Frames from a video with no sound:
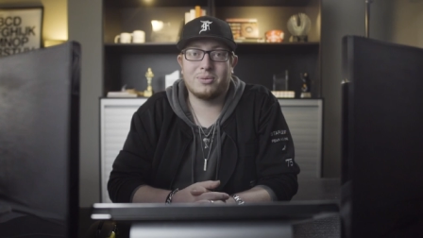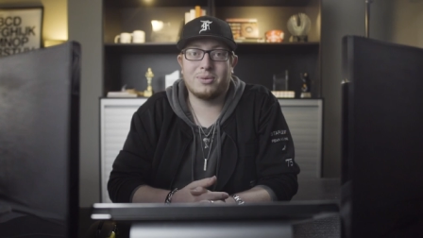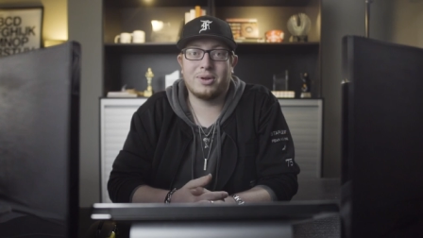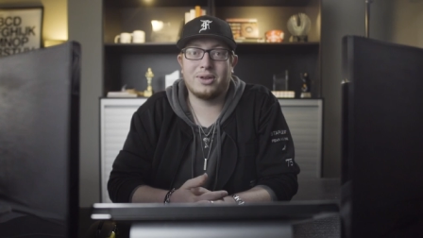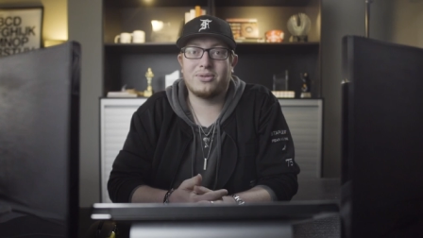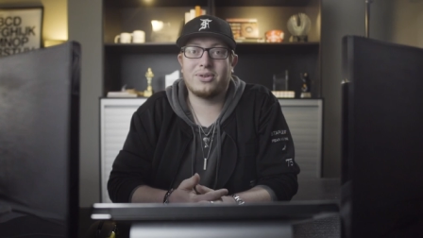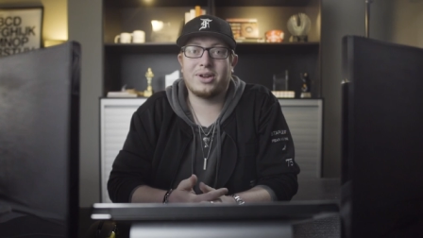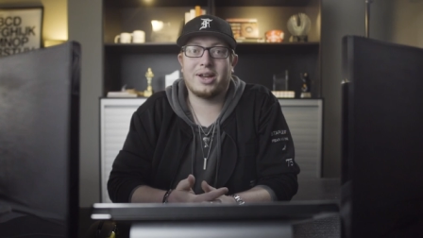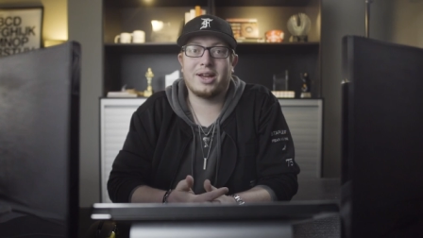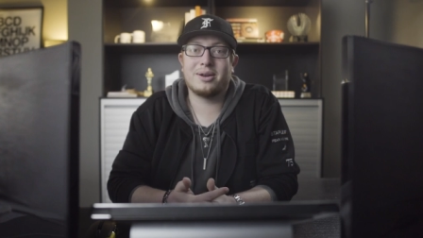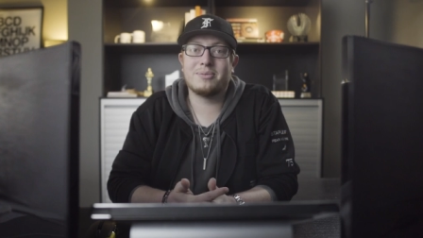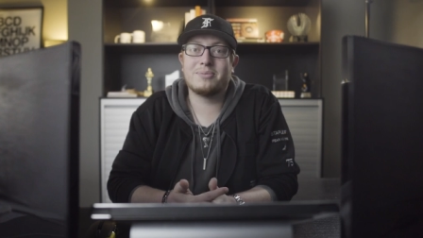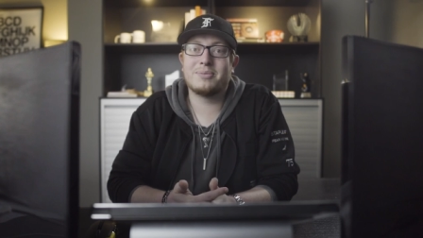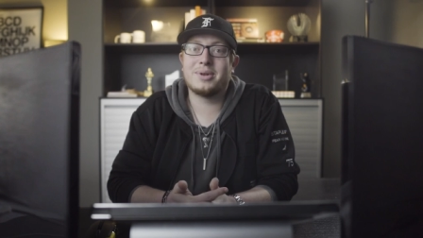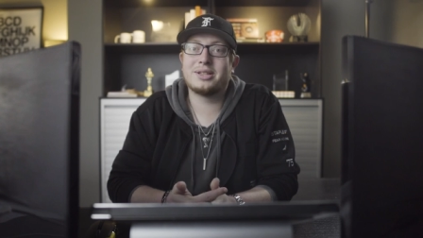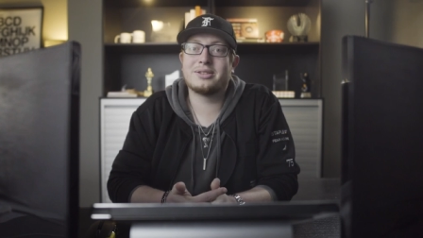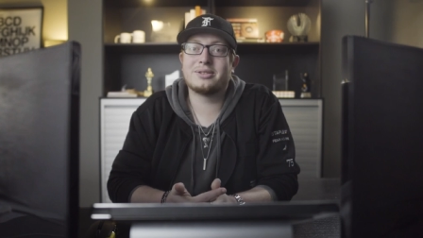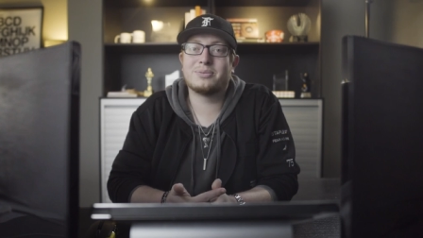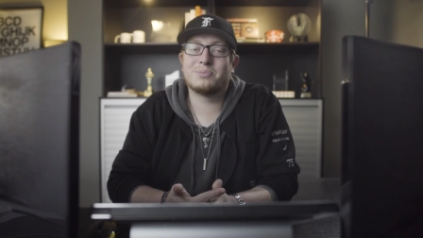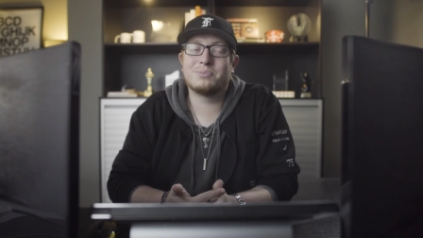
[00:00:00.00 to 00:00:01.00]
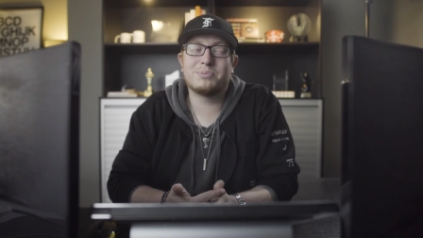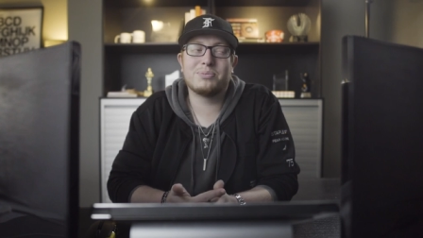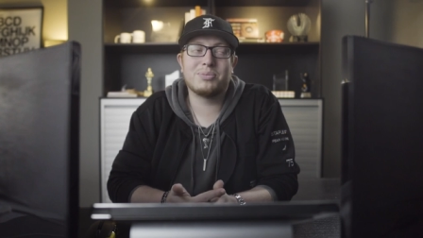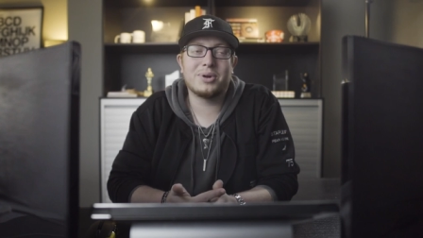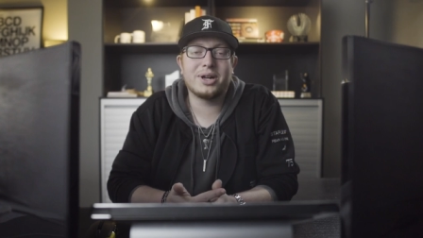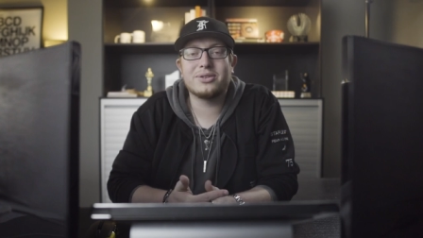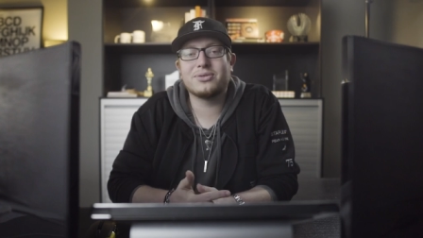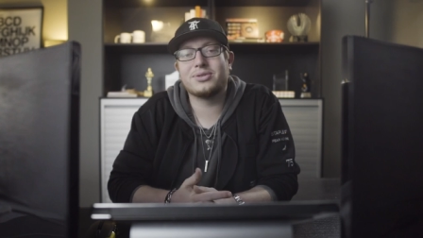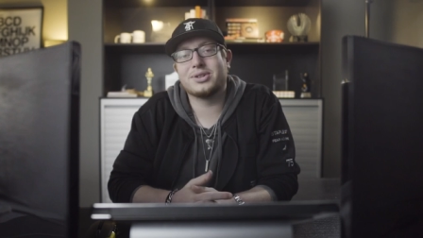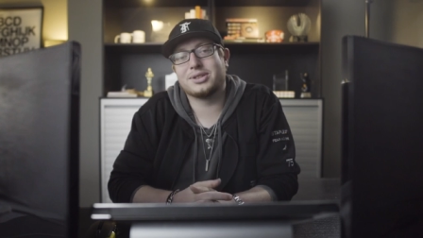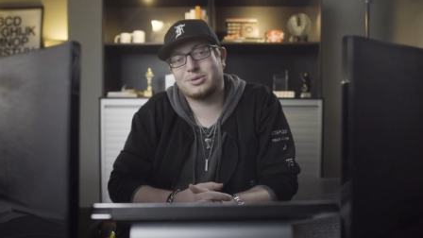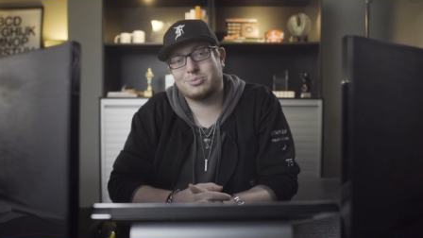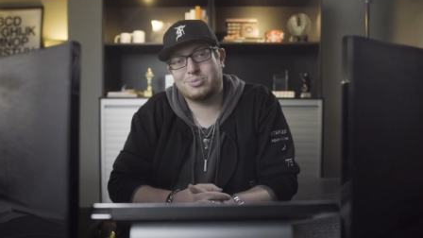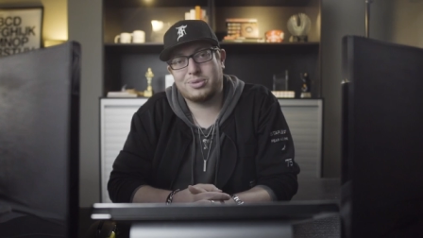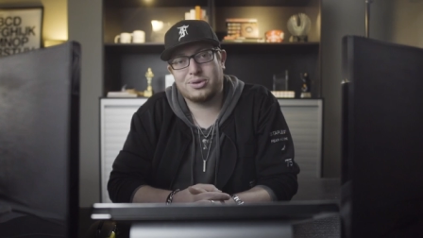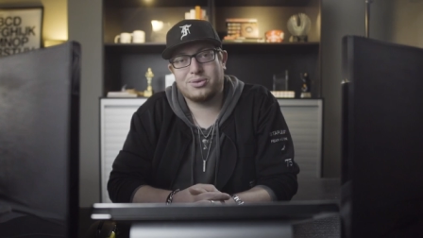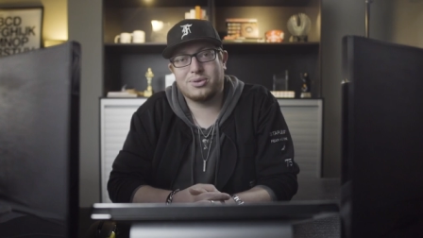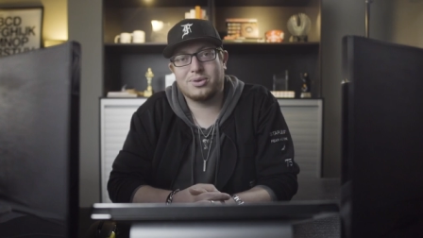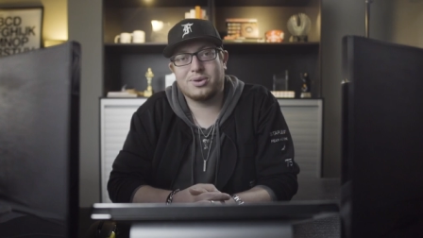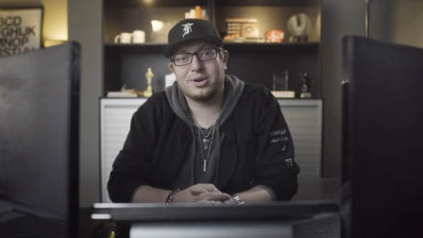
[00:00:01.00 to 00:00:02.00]
We've had men's breakfast
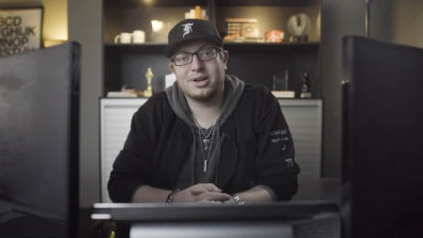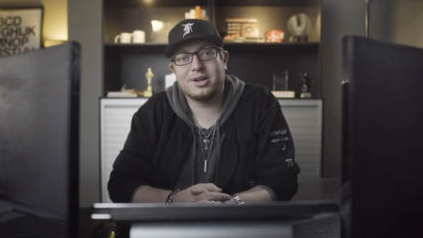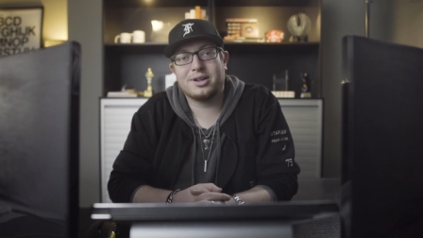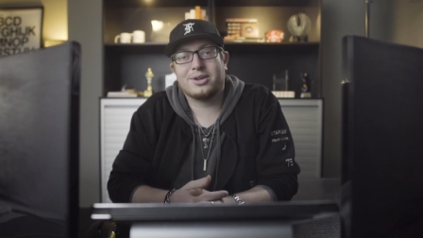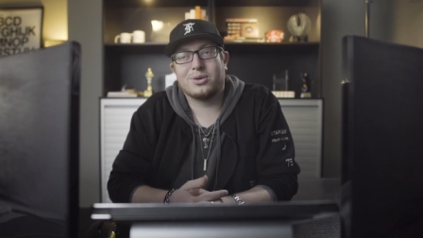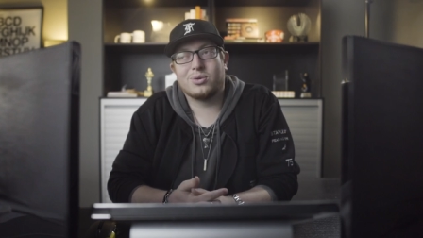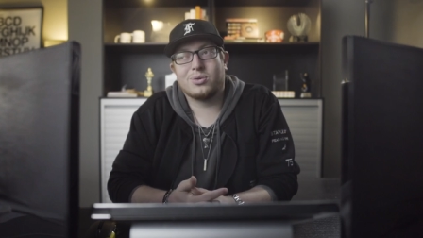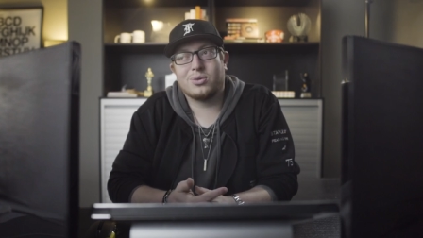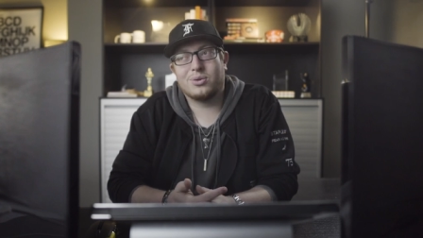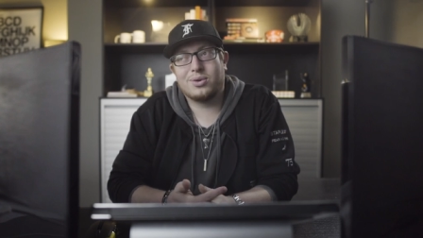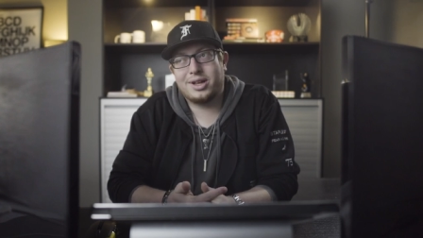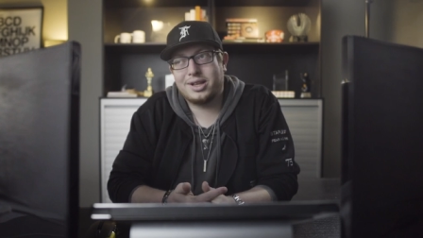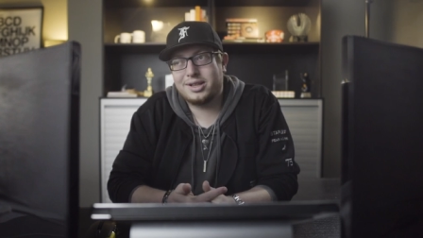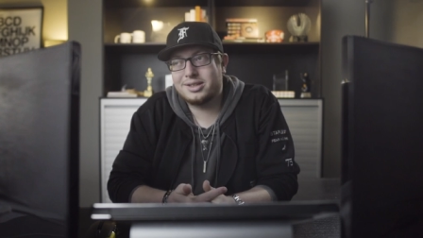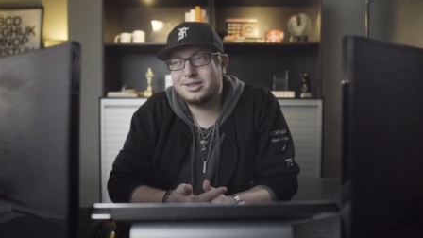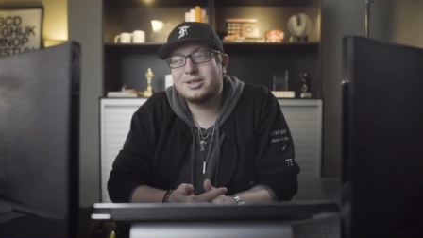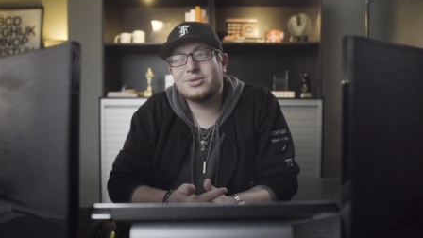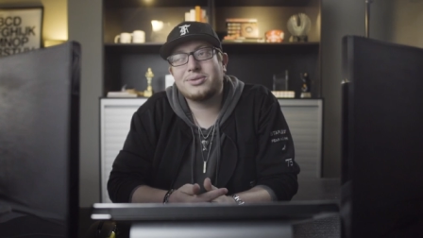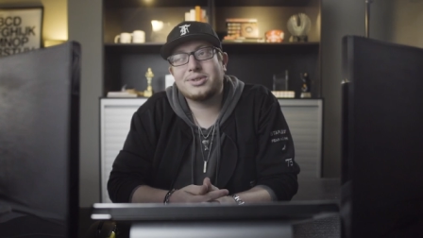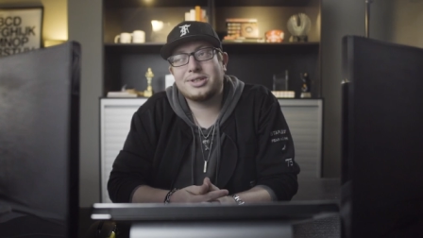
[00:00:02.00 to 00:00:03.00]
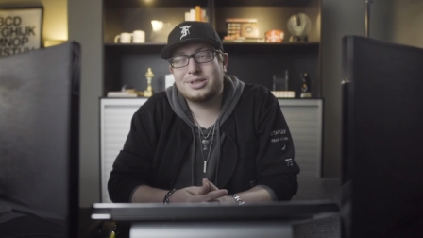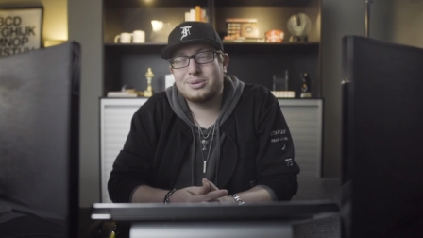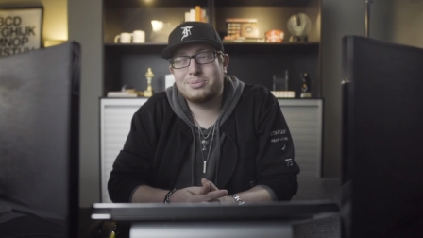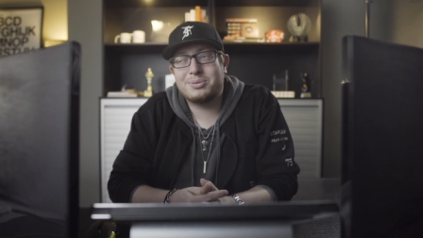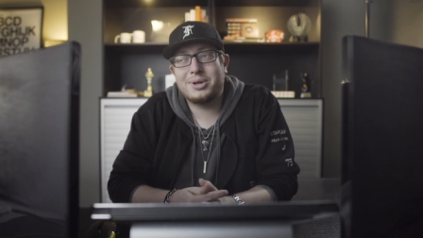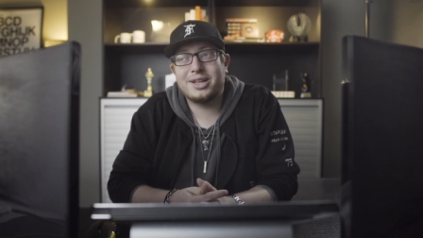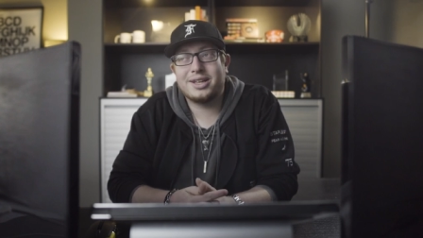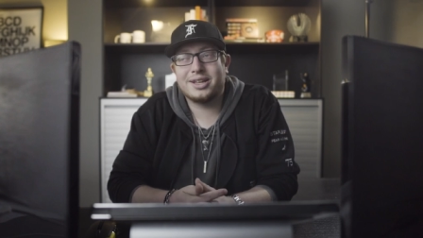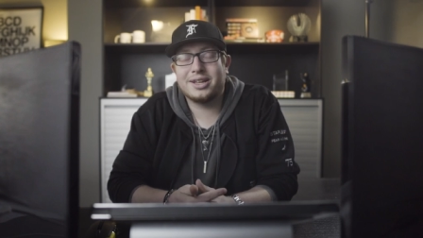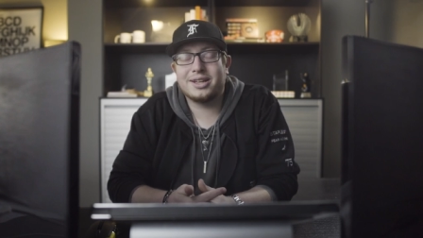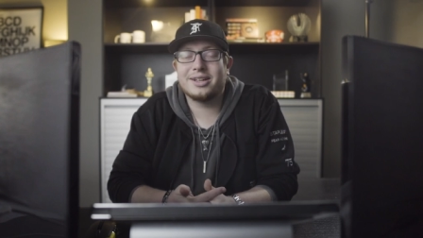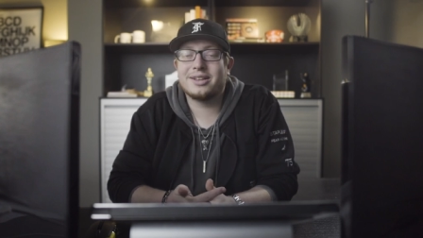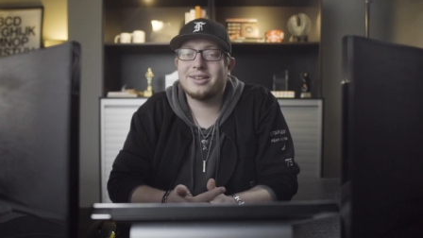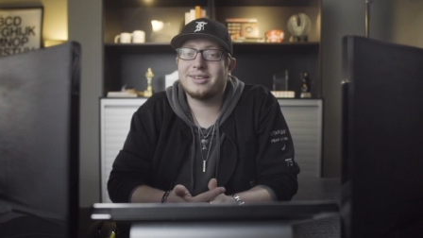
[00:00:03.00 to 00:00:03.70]
before. Relatively speaking,